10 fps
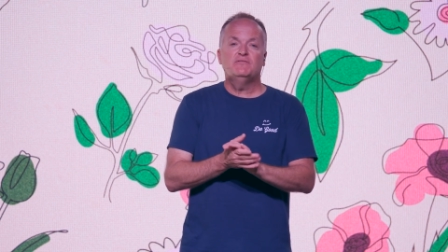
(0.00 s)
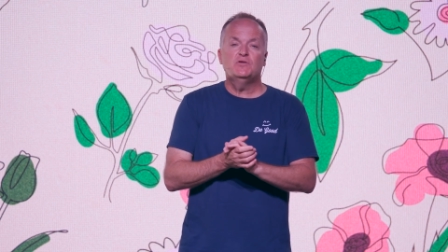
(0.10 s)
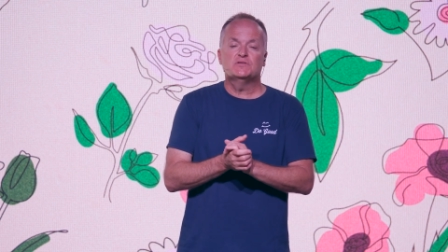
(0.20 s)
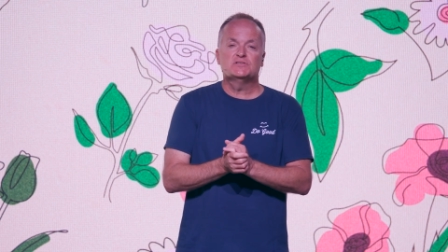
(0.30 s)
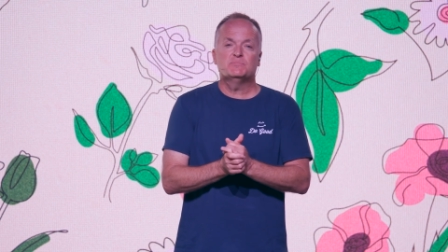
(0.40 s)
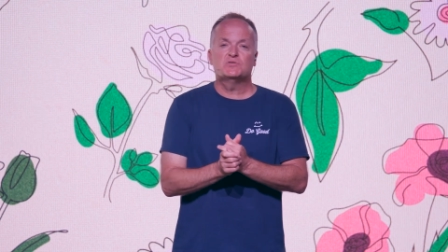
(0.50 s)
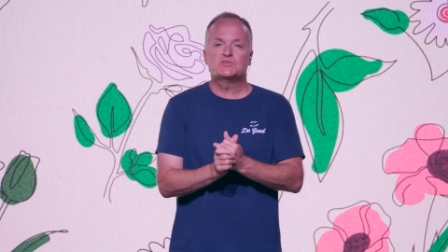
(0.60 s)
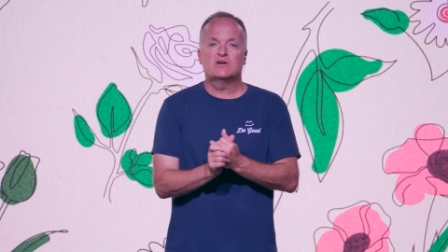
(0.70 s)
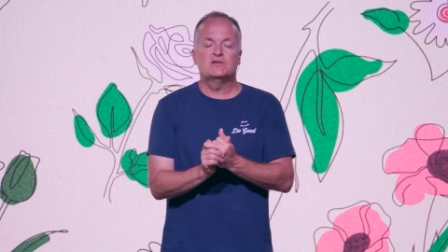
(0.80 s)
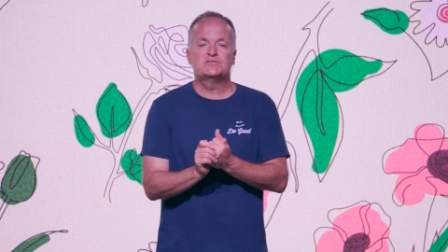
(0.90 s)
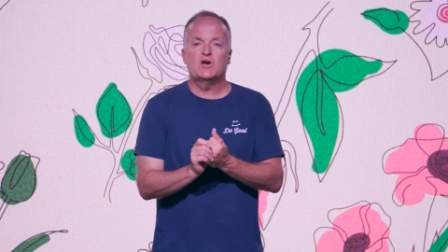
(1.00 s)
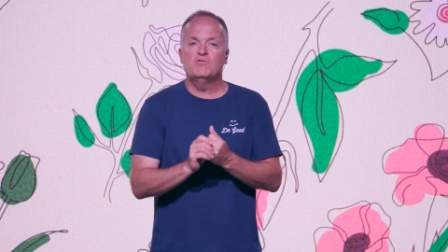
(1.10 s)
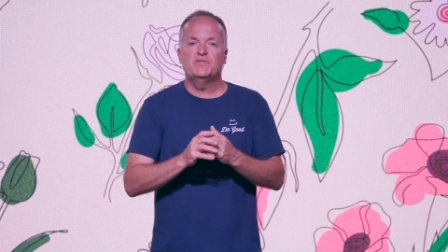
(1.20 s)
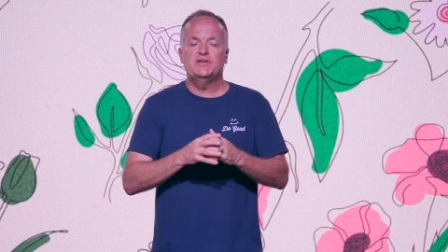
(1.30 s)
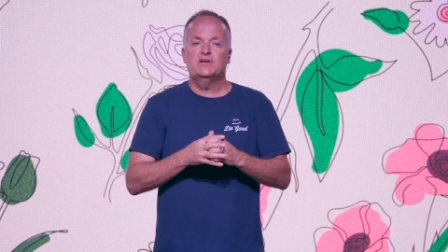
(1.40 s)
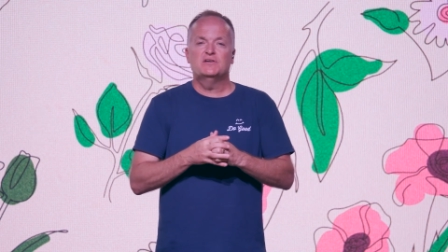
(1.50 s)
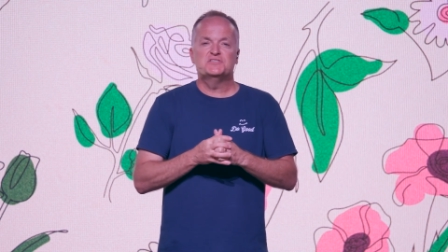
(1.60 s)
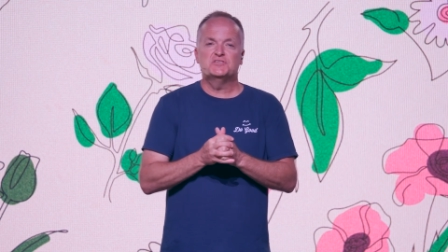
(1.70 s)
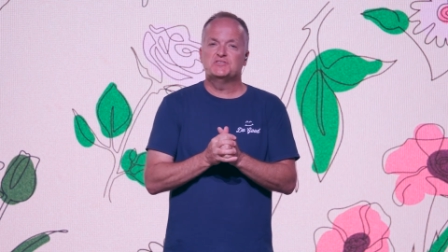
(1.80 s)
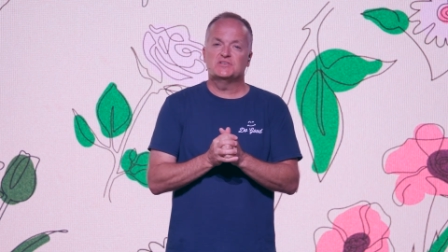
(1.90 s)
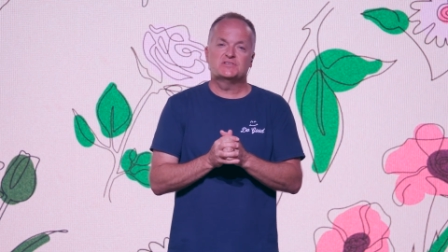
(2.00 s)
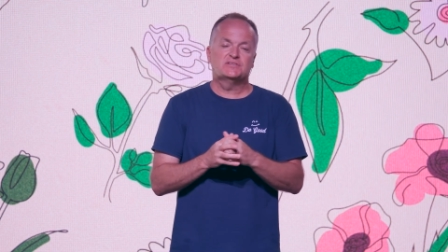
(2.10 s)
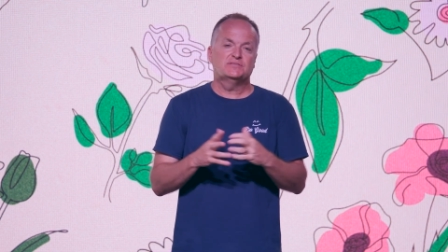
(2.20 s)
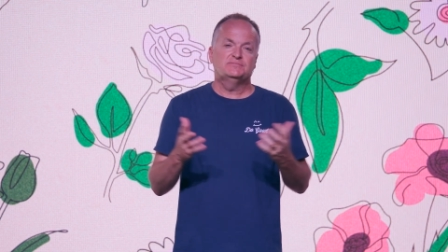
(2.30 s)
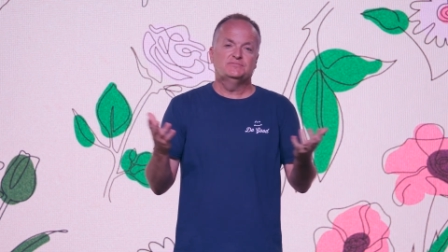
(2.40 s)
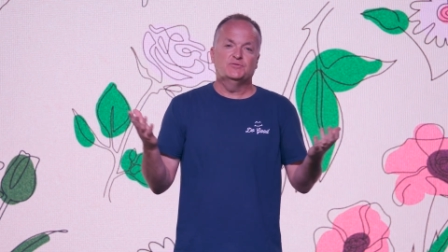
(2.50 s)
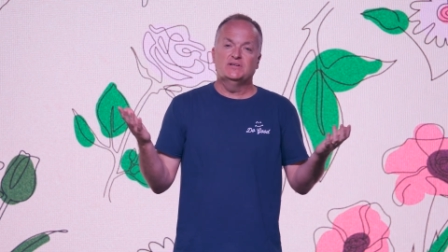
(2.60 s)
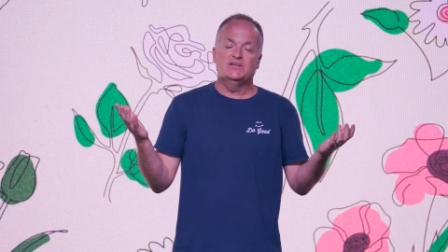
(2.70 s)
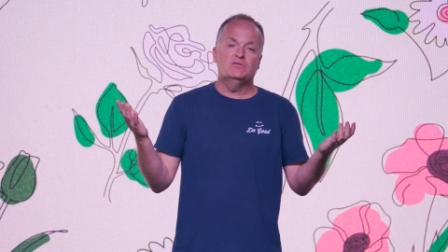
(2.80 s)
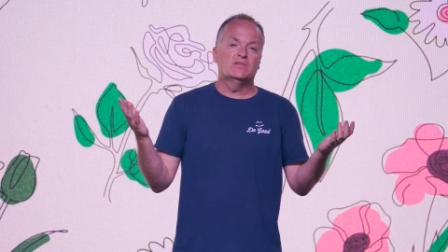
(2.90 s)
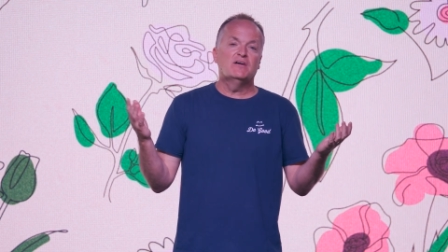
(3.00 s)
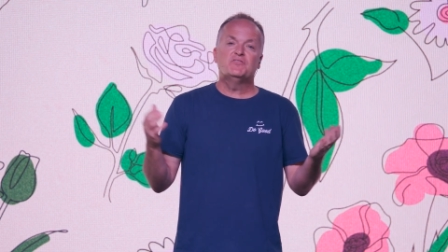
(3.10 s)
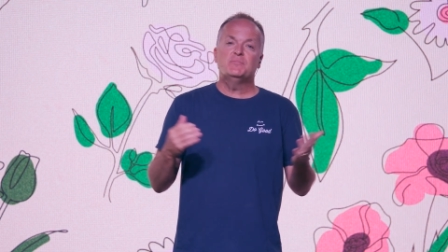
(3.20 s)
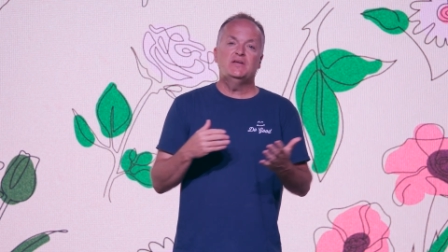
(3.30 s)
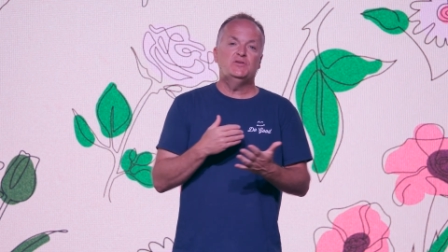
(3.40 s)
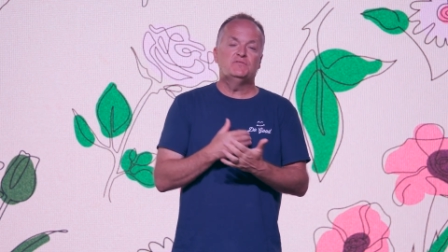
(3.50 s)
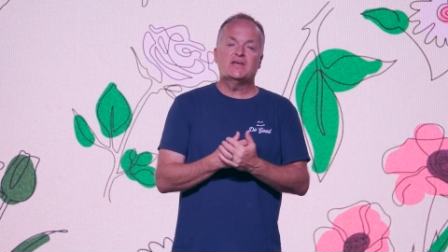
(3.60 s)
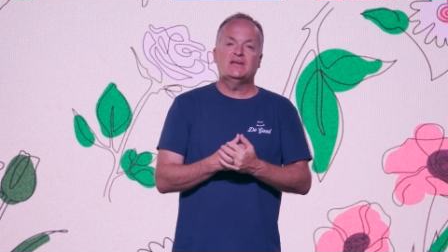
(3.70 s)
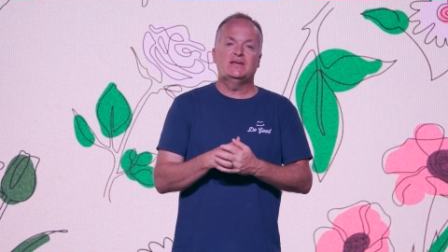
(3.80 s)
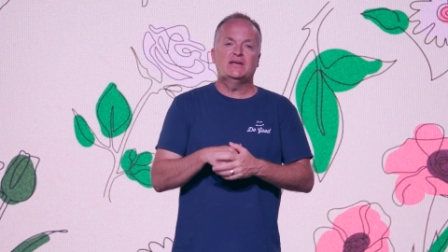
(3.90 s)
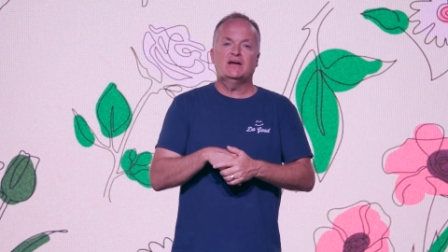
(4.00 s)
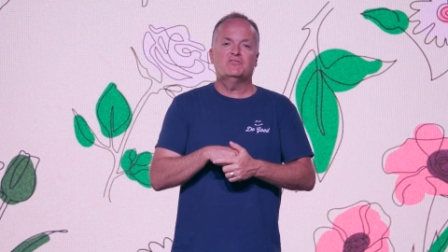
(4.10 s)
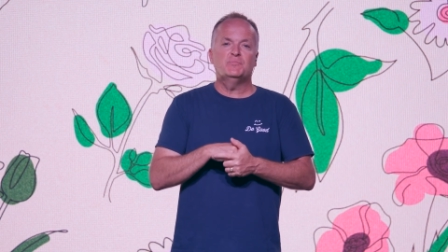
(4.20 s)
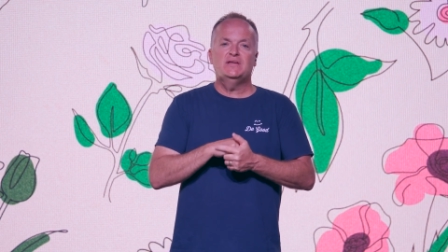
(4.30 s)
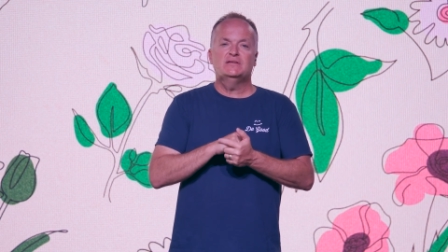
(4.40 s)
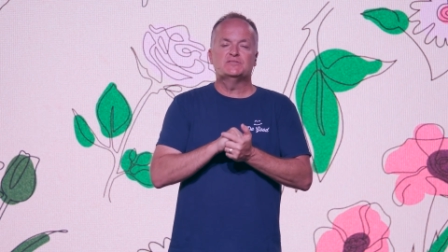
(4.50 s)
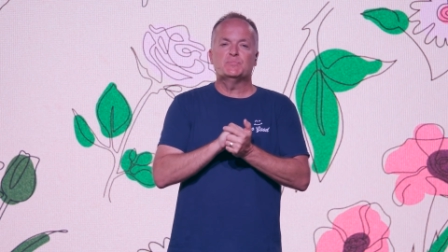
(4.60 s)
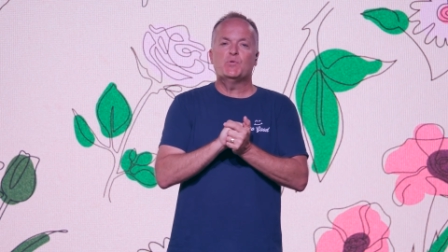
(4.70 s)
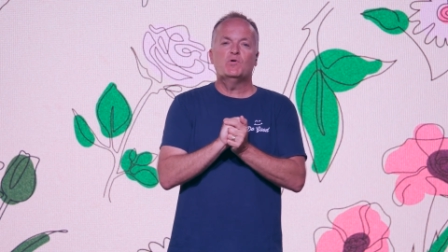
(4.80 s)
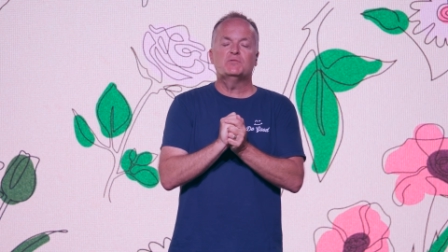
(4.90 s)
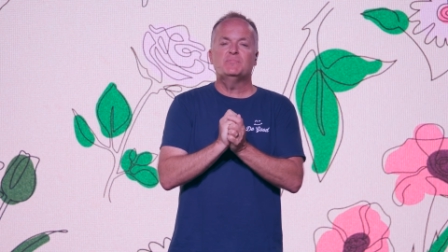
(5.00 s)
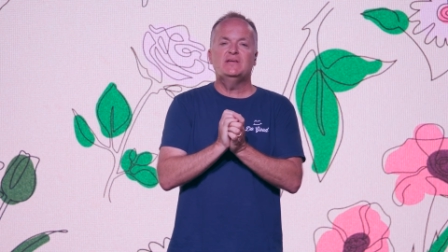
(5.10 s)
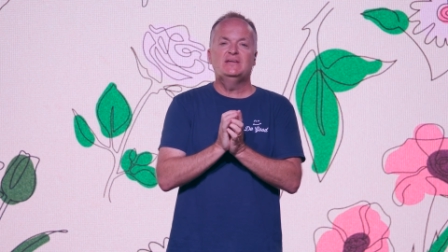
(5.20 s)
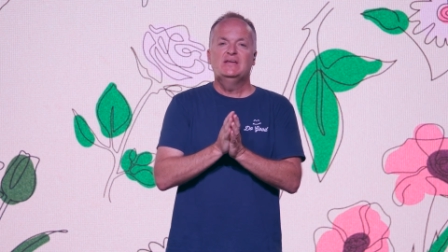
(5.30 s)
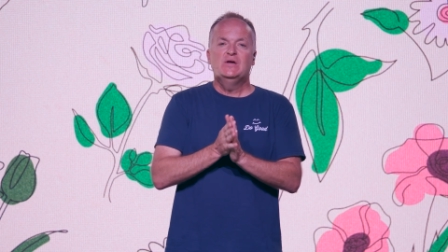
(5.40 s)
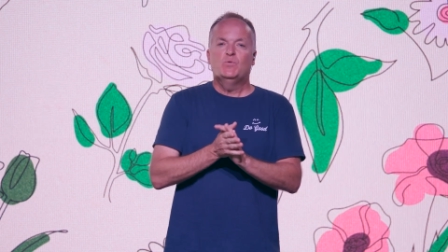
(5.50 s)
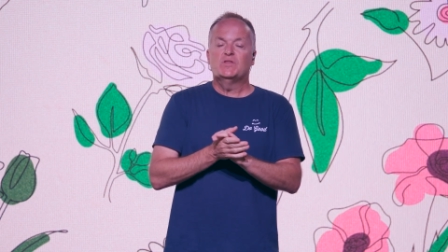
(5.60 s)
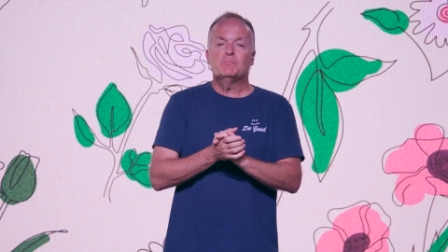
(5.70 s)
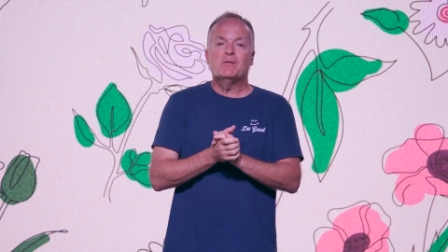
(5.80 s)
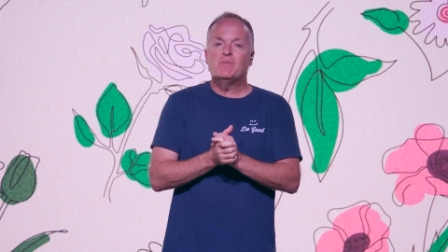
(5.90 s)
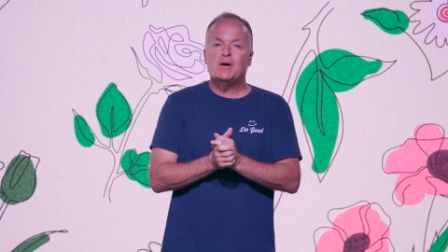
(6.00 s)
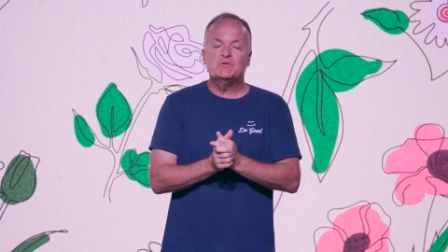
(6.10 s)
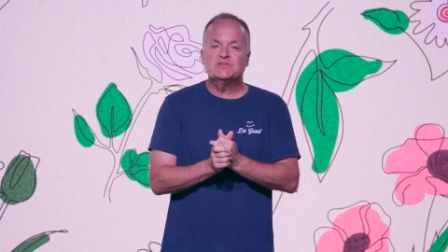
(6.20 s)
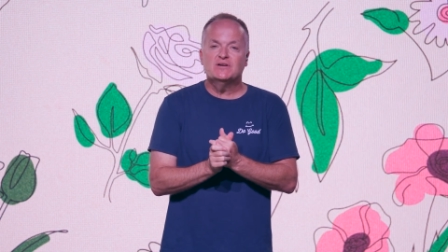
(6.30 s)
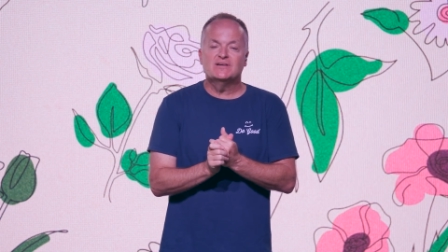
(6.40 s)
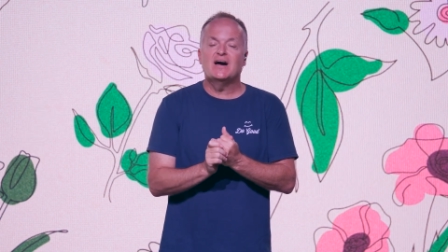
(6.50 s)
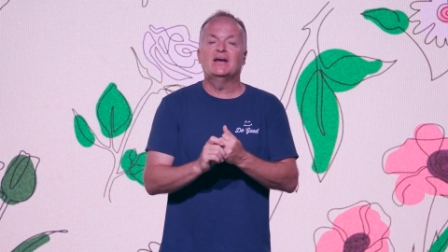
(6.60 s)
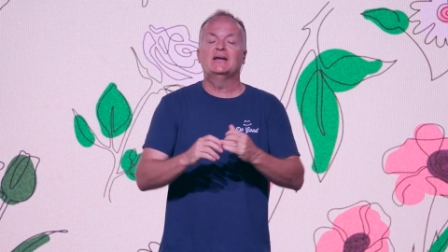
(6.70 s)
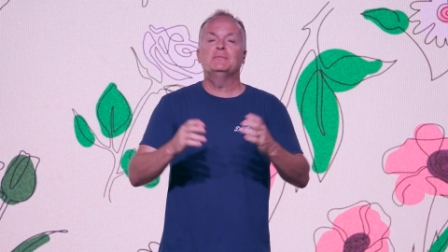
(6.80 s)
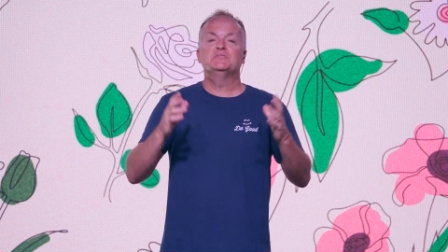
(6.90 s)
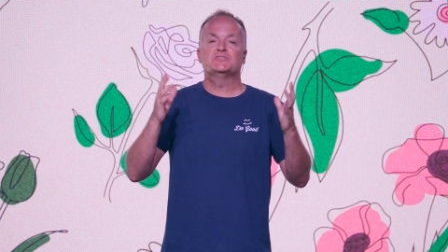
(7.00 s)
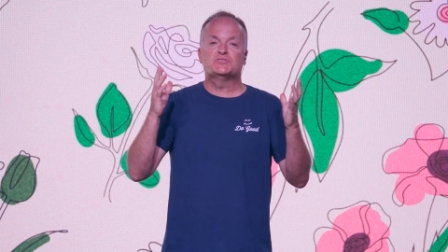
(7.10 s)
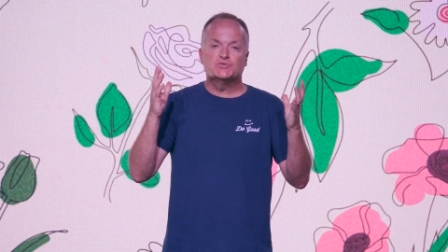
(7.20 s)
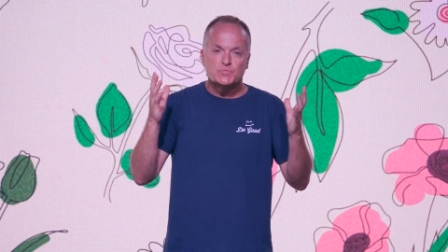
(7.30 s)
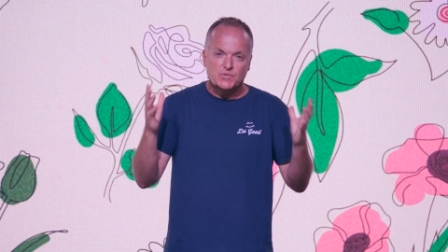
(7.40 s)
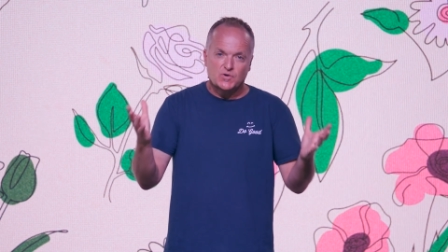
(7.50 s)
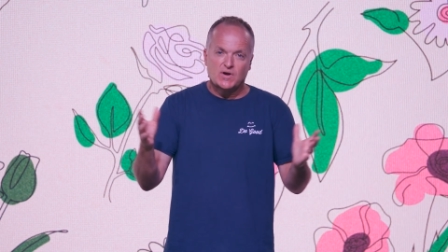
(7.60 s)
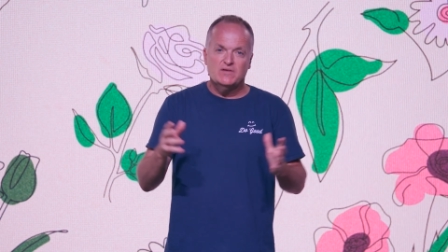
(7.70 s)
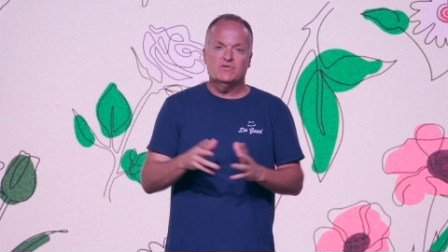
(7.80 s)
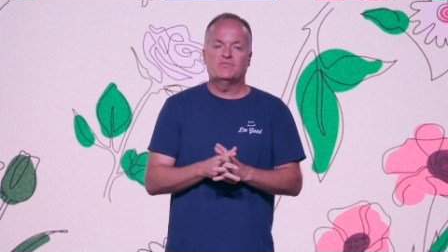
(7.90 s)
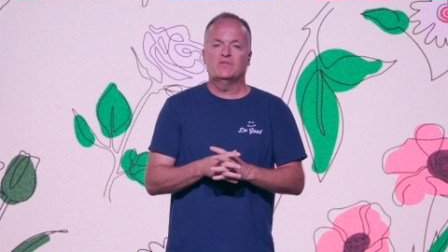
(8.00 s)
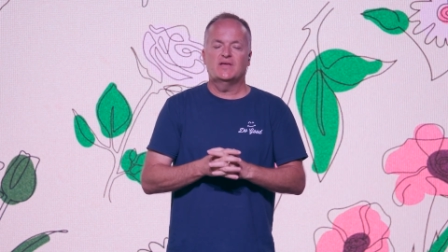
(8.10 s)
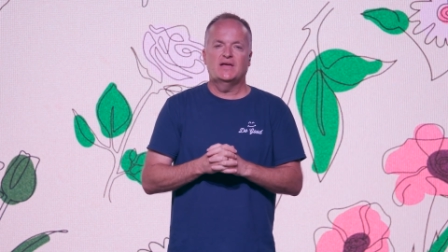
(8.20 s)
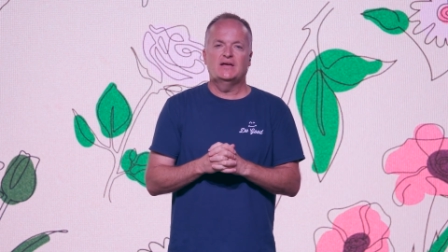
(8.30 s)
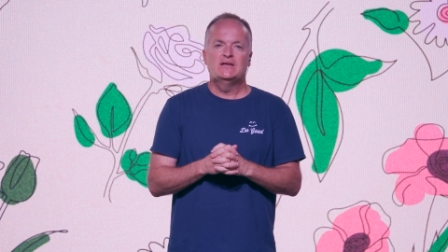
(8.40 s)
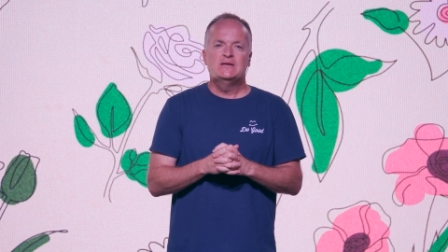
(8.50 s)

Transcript: of you in the Simple Church over the years, you're just really, you loved me and you've taken care of me and supported me, whether my mom was here or not. And I'm just super grateful for that.